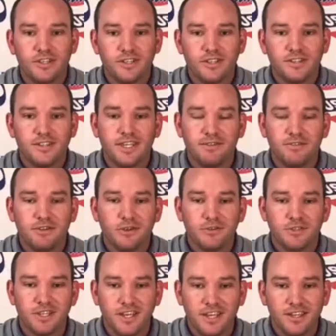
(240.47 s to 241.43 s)
is giving
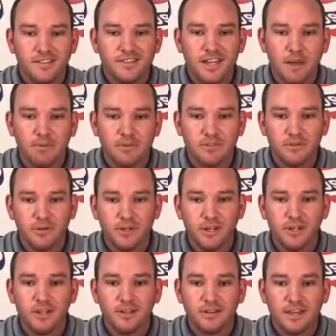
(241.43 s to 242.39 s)
those kids an opportunity
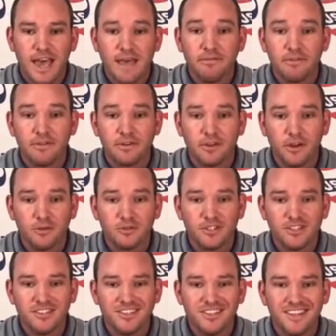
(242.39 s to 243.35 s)
to laugh at their
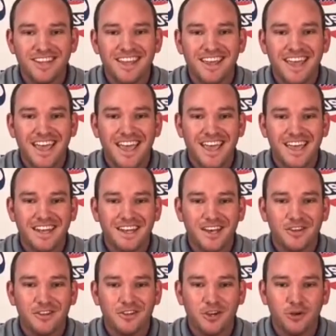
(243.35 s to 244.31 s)
coaches, and
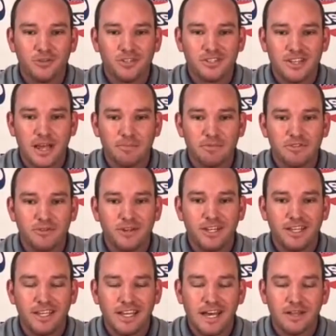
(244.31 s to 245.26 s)
the coaches an
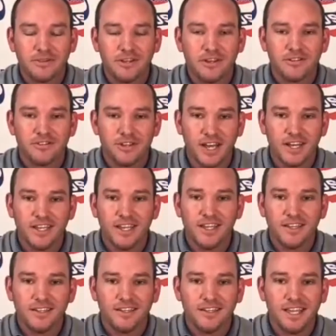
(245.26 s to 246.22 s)
opportunity to get out there and try to
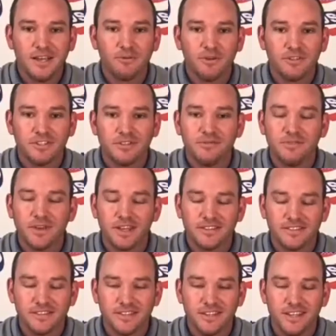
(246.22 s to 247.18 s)
hit one to the
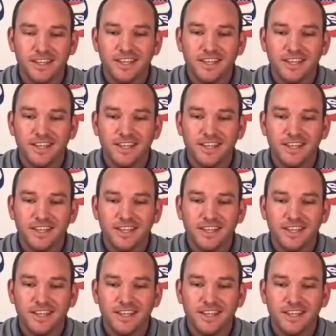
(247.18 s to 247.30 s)
fence.